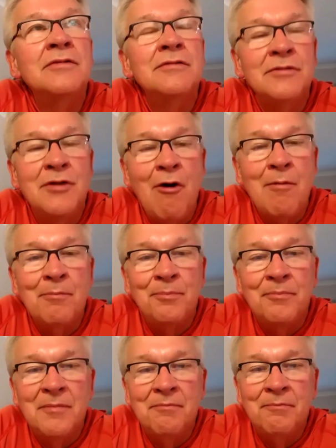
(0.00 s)
gone
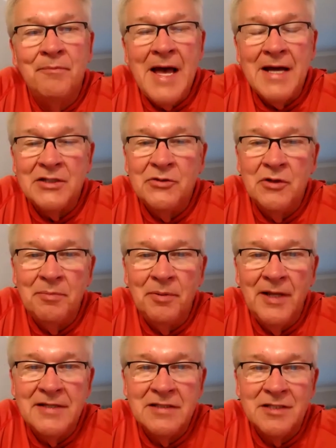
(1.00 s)
back to a
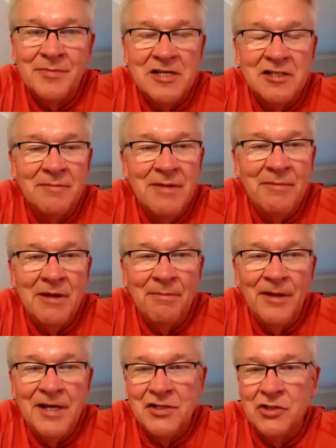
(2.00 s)
place, especially maybe a
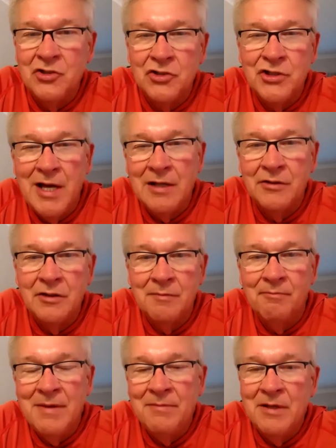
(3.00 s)
place in your childhood,
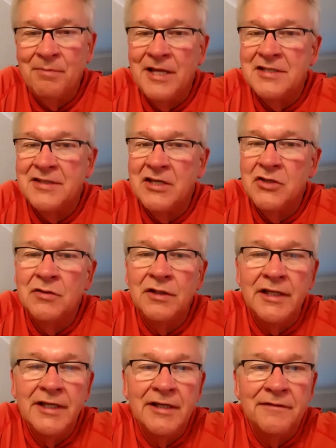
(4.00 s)
maybe a place that you
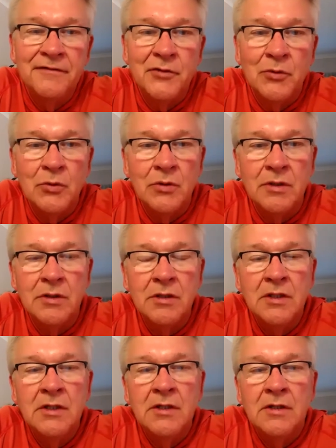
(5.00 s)
lived or
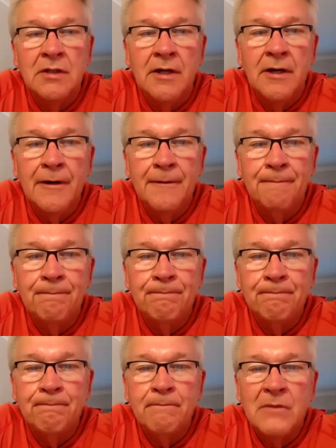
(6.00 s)

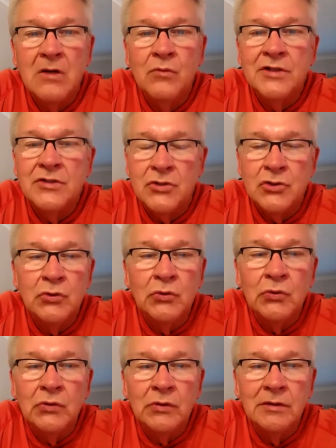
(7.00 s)
went to
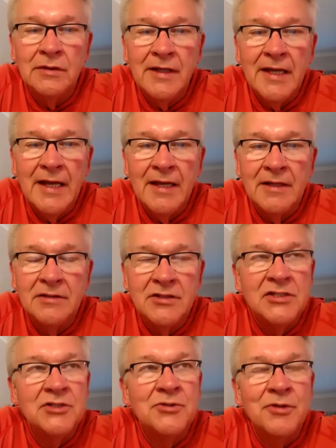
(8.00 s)
school, and
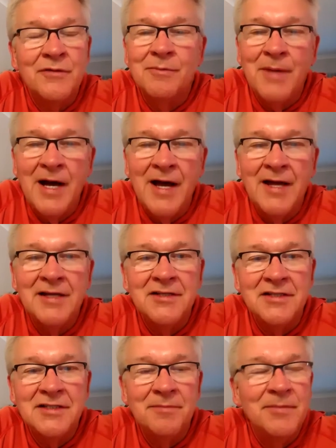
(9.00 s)
just driven by
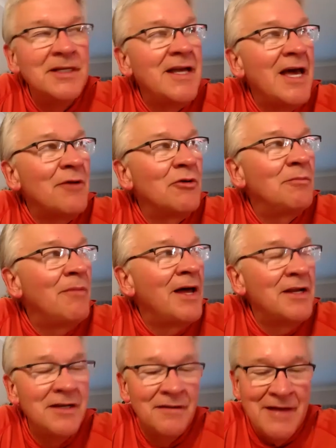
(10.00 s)
just to be kind of
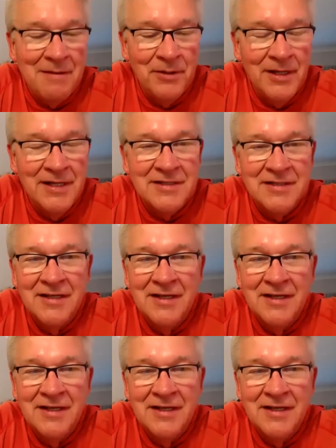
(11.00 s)
reminded of that place,